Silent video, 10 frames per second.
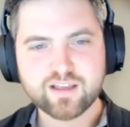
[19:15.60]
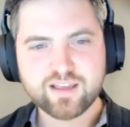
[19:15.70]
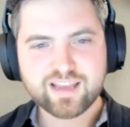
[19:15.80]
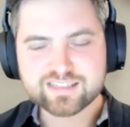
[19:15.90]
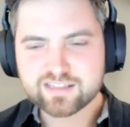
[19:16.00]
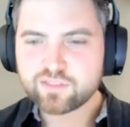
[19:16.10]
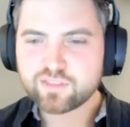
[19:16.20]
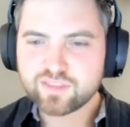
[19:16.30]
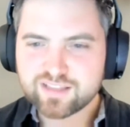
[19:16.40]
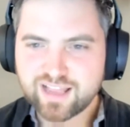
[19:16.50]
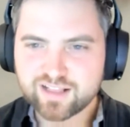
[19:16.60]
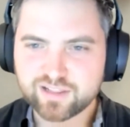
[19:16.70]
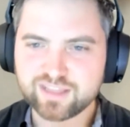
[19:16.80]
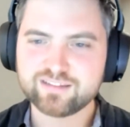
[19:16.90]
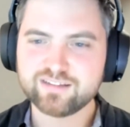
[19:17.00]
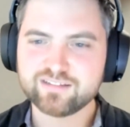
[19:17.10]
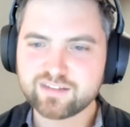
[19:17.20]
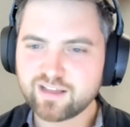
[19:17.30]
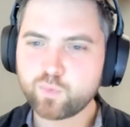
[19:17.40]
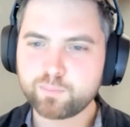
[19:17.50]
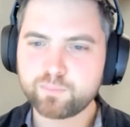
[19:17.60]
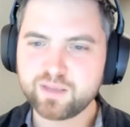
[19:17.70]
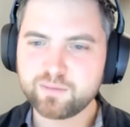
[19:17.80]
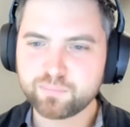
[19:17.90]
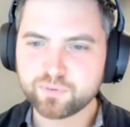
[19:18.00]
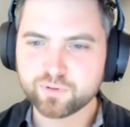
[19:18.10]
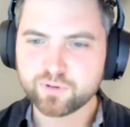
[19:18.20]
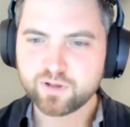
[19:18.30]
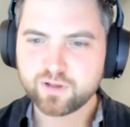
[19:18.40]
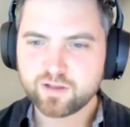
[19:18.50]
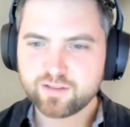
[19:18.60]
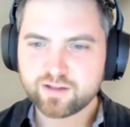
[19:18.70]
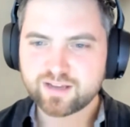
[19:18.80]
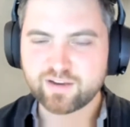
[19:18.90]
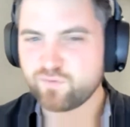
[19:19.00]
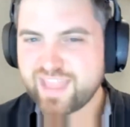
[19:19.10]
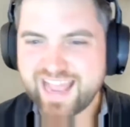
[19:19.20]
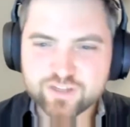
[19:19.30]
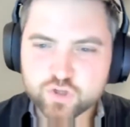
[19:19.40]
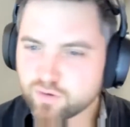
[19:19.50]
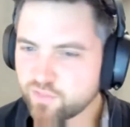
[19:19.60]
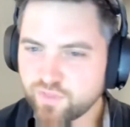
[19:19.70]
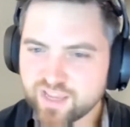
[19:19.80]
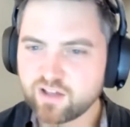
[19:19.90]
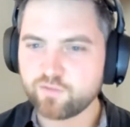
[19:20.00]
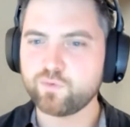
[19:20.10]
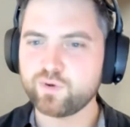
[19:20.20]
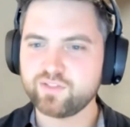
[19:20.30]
It's not the thing that clicks. It's not what people kind of naturally think of when they